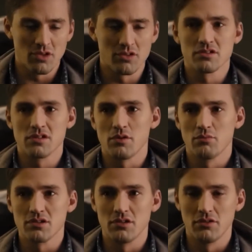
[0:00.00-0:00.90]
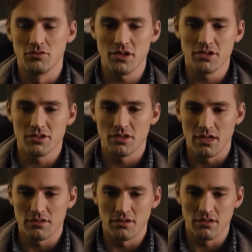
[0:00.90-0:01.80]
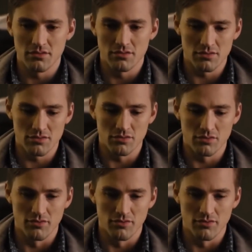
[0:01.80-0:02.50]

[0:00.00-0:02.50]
The guy is curious again. Maybe he's just